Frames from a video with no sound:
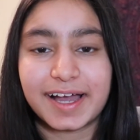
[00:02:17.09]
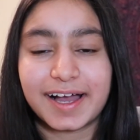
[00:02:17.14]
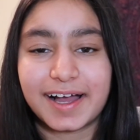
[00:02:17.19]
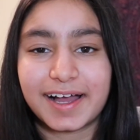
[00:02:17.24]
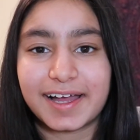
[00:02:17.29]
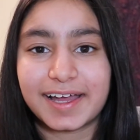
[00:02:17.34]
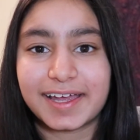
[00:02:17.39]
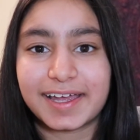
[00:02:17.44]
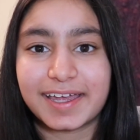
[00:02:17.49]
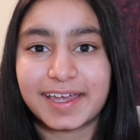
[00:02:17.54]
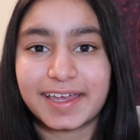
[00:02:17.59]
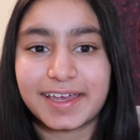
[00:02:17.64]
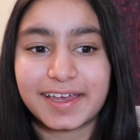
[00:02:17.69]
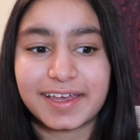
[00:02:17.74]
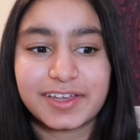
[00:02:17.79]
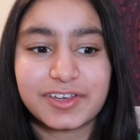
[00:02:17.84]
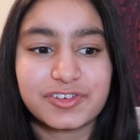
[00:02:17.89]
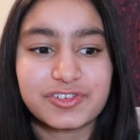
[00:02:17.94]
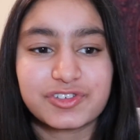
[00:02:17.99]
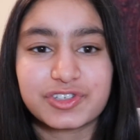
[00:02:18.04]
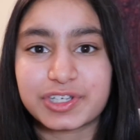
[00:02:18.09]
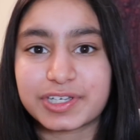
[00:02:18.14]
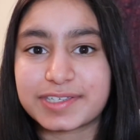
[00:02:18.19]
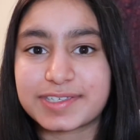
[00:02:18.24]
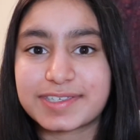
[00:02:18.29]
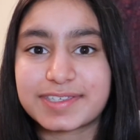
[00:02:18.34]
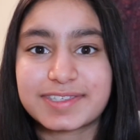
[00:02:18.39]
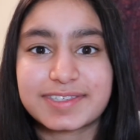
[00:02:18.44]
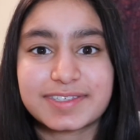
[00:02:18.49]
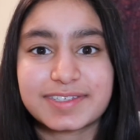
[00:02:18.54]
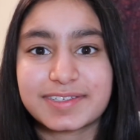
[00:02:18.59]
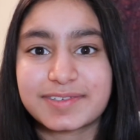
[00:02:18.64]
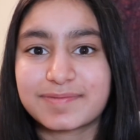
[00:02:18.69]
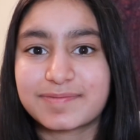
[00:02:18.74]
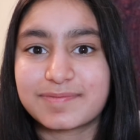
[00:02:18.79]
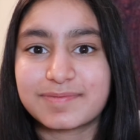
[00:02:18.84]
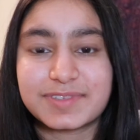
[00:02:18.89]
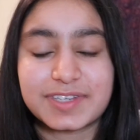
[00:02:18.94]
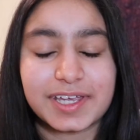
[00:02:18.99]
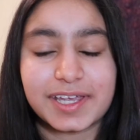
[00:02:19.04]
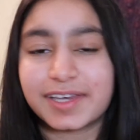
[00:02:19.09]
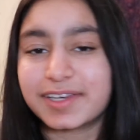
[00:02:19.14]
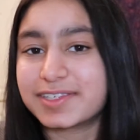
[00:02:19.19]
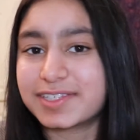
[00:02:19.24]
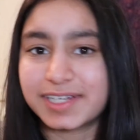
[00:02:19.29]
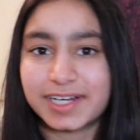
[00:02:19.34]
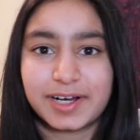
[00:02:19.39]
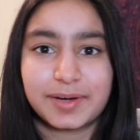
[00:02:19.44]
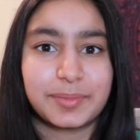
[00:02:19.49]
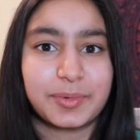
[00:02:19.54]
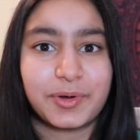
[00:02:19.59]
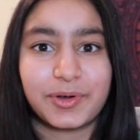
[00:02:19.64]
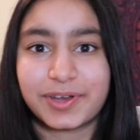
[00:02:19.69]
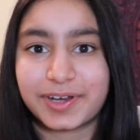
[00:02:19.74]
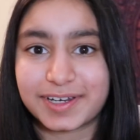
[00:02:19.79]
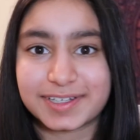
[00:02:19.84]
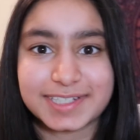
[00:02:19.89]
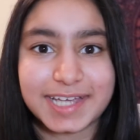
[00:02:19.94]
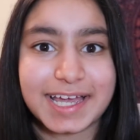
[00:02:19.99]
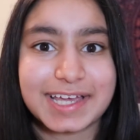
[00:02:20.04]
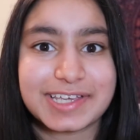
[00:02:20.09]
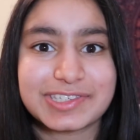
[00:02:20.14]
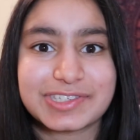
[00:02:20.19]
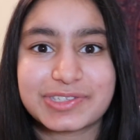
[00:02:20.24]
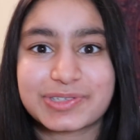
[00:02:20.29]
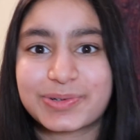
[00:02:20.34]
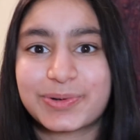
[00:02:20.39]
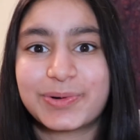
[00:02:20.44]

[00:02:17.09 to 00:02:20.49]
I just did terrible on a test,